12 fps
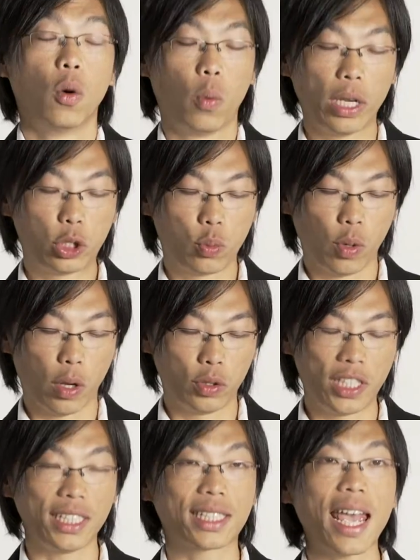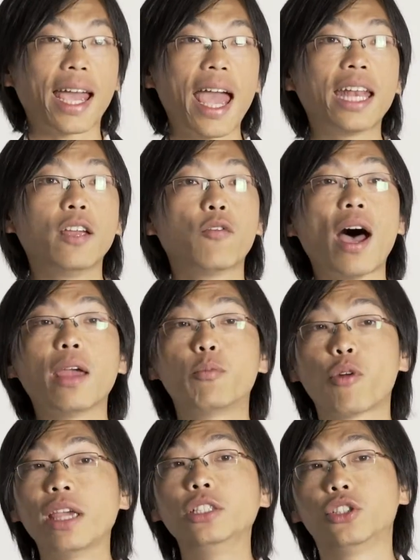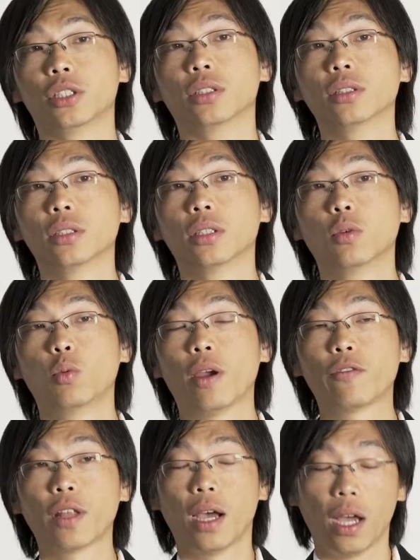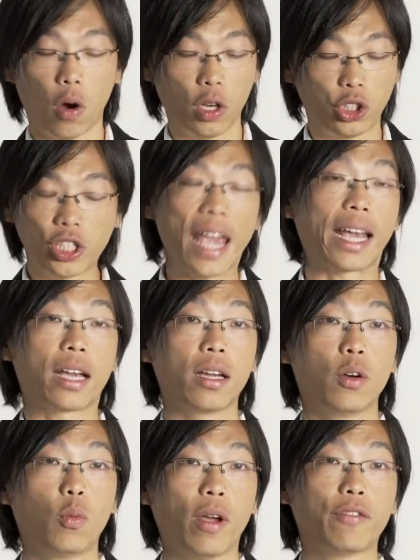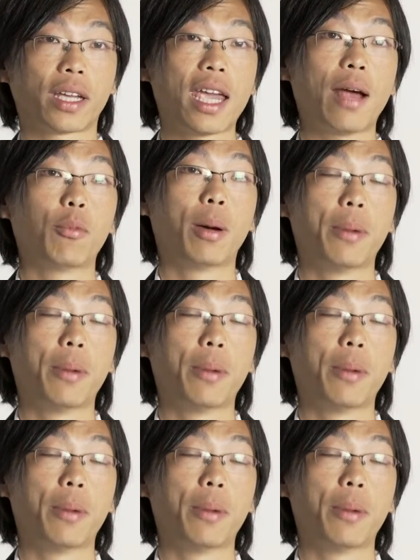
which will detect any vibration with, or shake with the camera